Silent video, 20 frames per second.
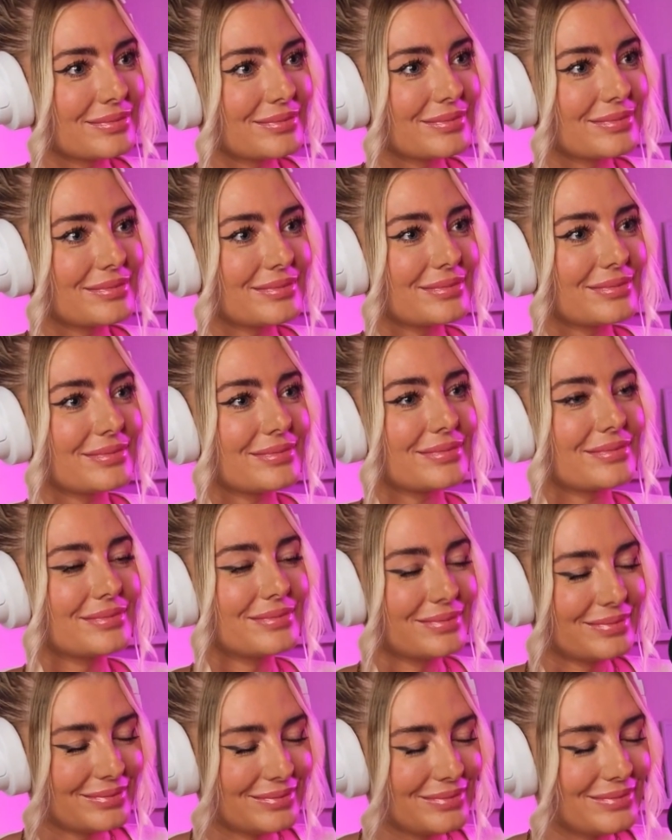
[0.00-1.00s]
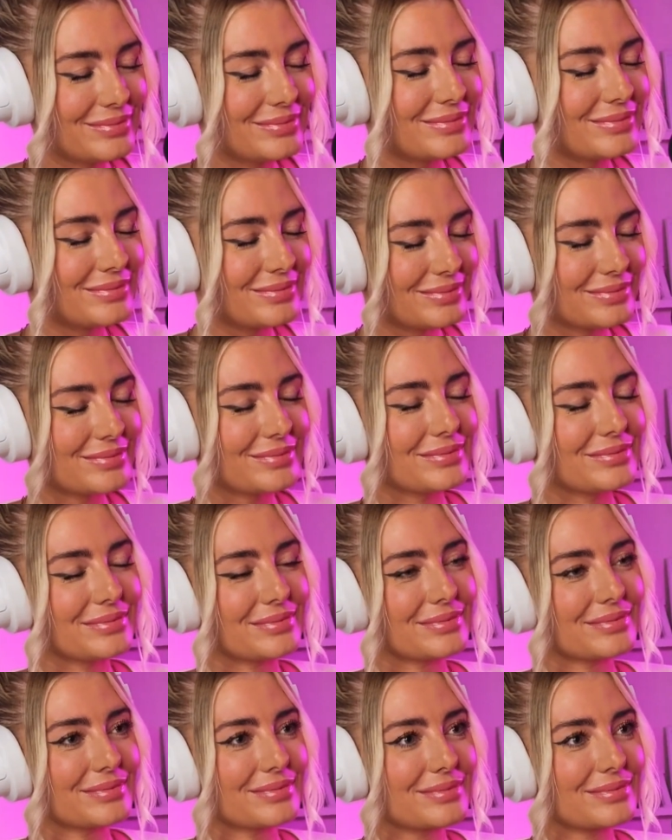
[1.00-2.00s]

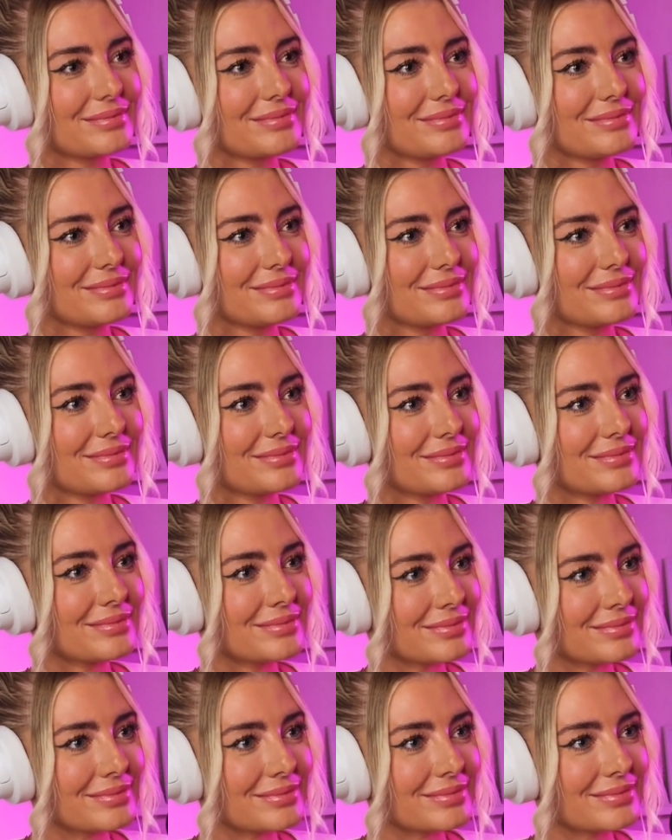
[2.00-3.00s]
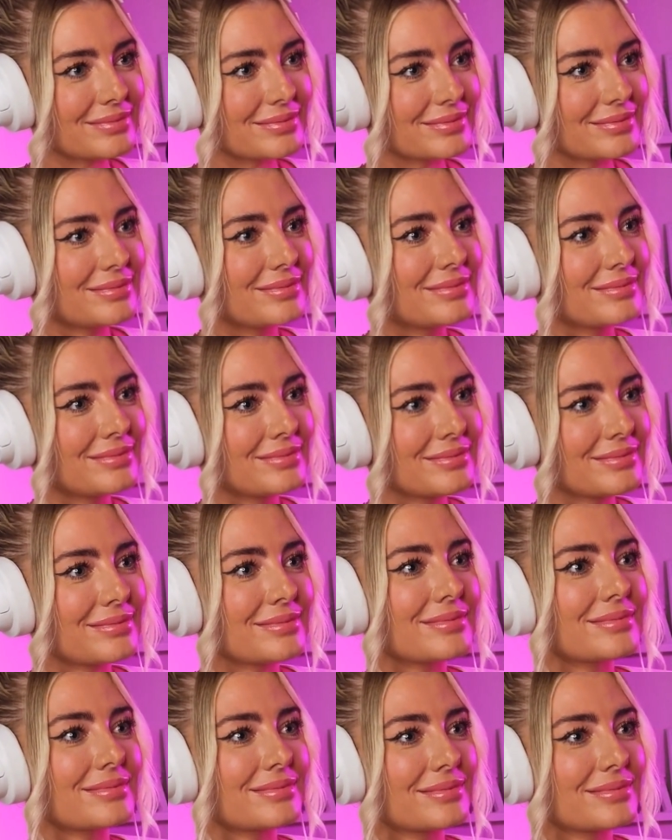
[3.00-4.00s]

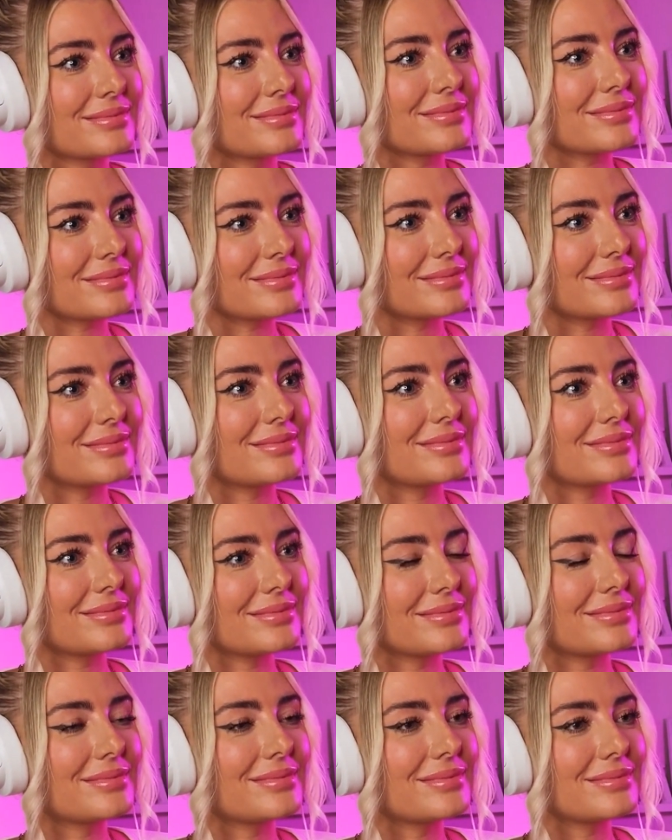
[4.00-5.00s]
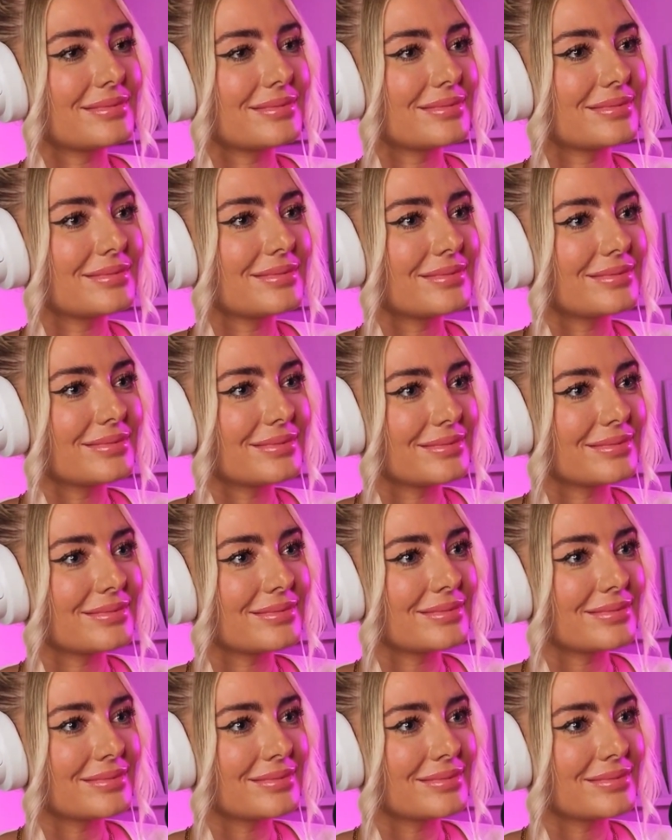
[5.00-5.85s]
(silent)